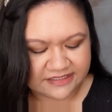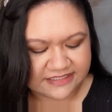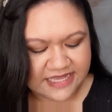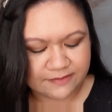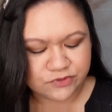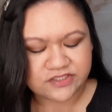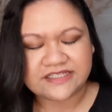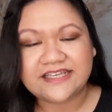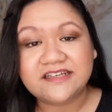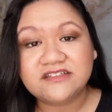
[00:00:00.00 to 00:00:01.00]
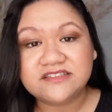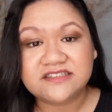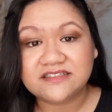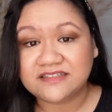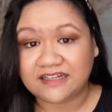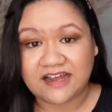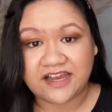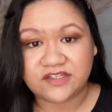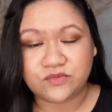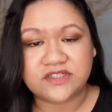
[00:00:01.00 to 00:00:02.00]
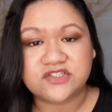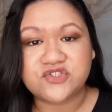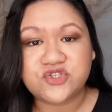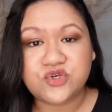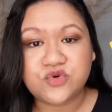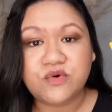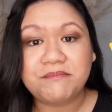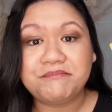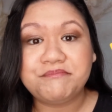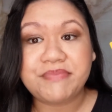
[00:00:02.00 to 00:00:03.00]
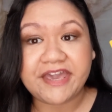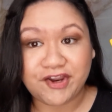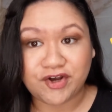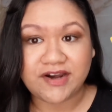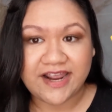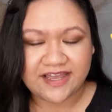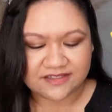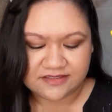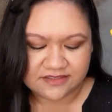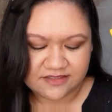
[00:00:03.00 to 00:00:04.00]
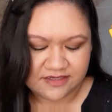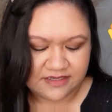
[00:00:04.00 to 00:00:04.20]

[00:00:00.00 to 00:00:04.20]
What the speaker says: and Samson killed the lion with his two bare hands.